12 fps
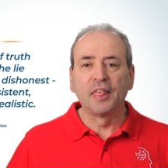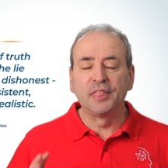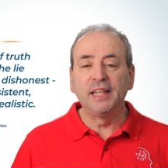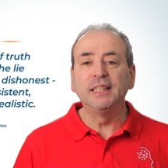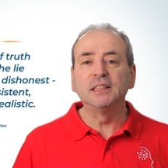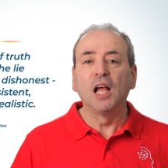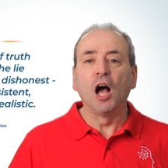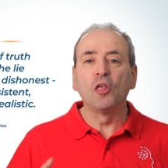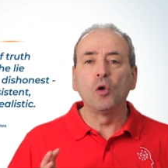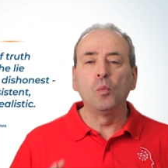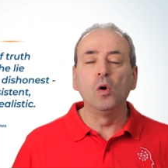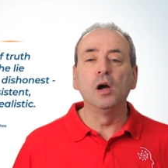These are
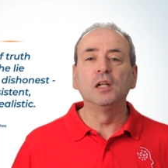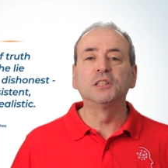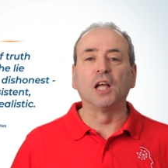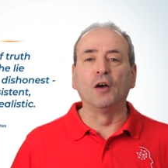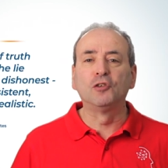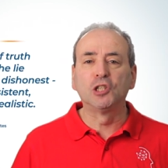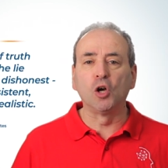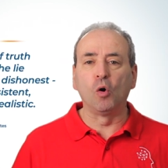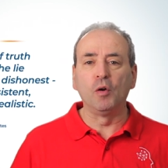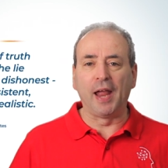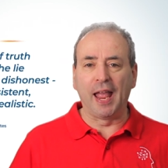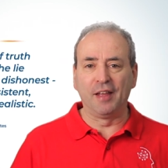the words of
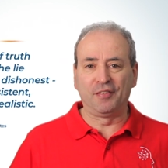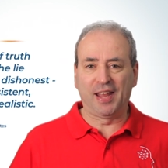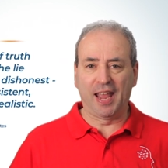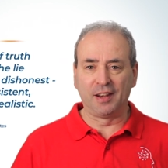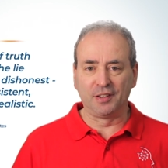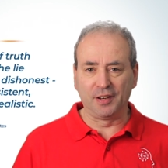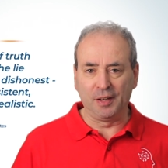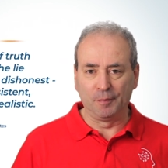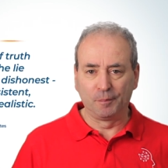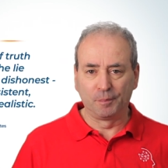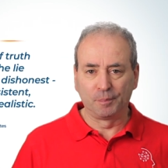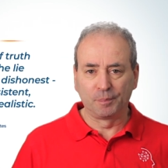John F. Kennedy,
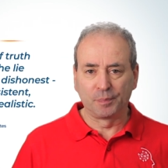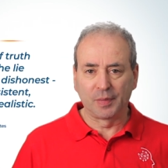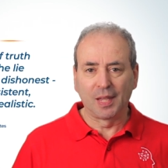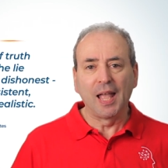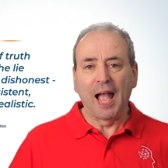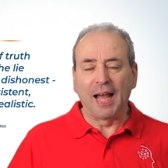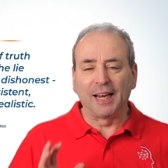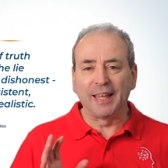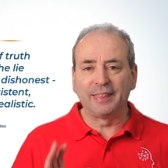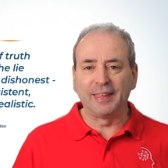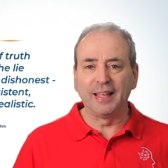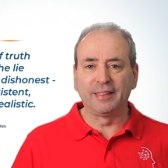and I
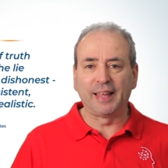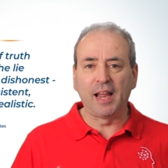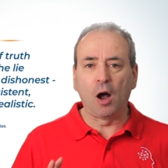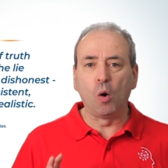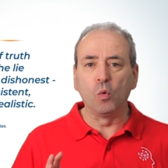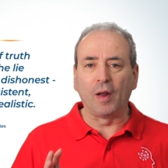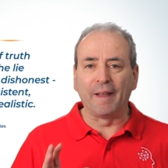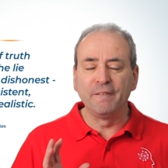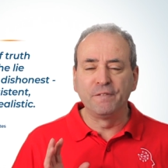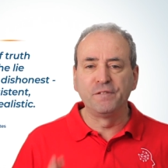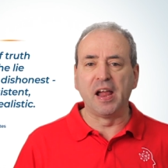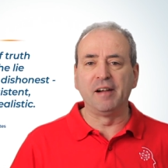think they hold a
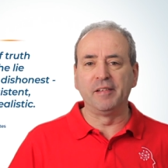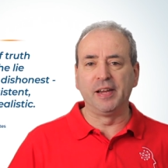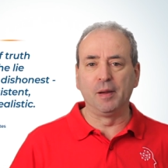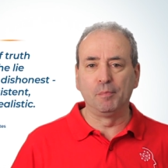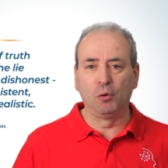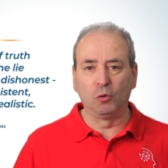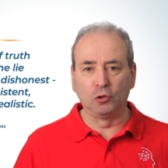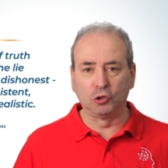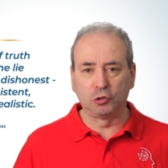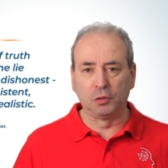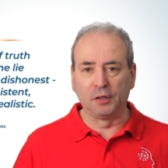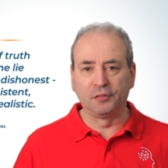very important
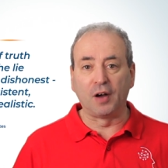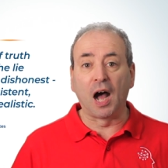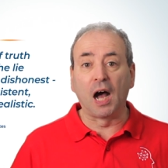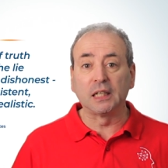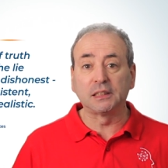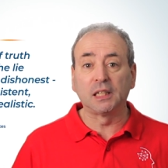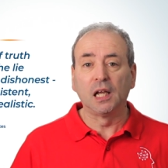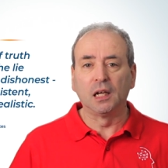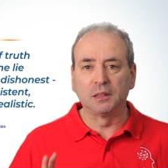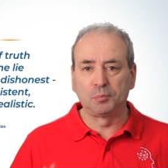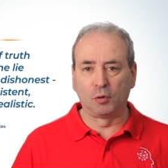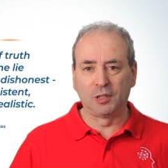truth for us
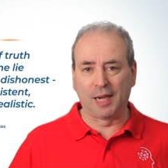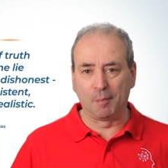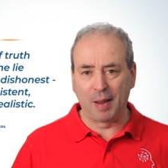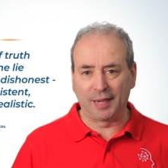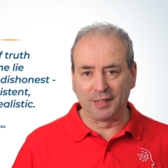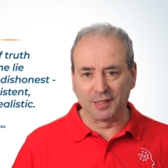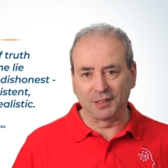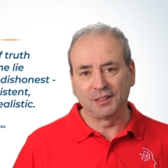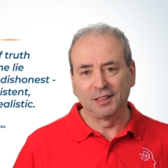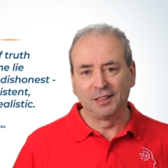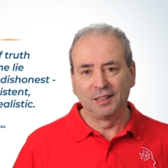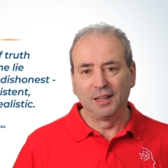as project
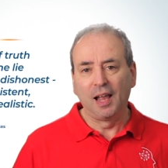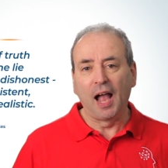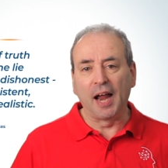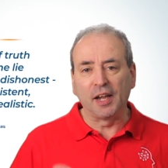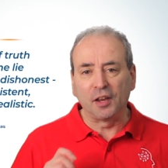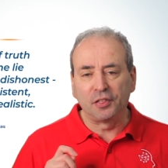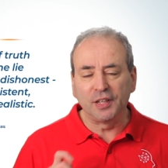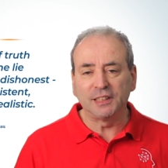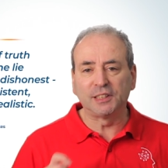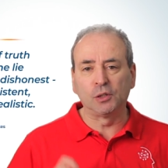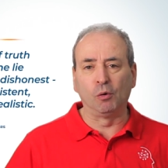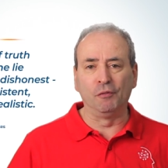managers. And in
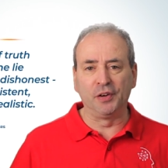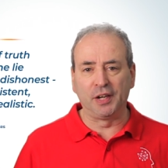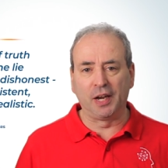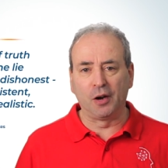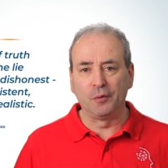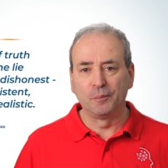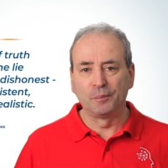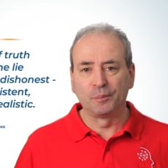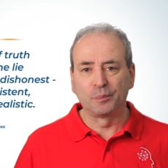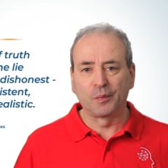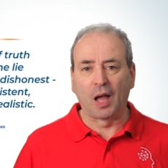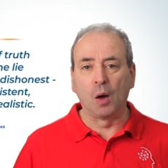this short video,
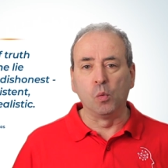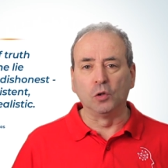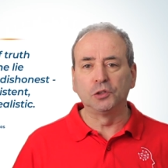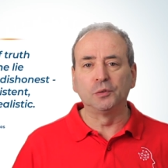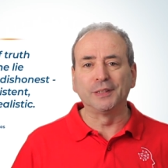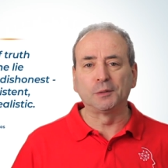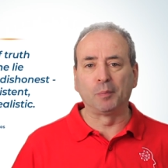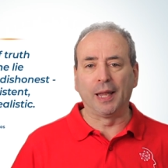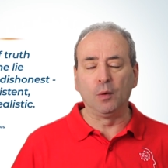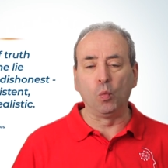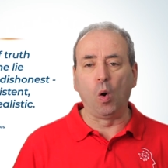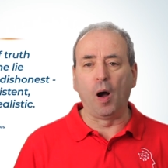I want to
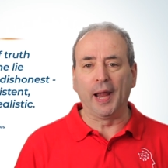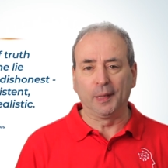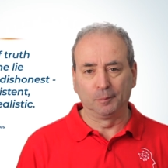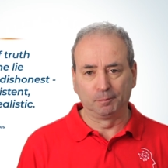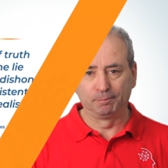explain why.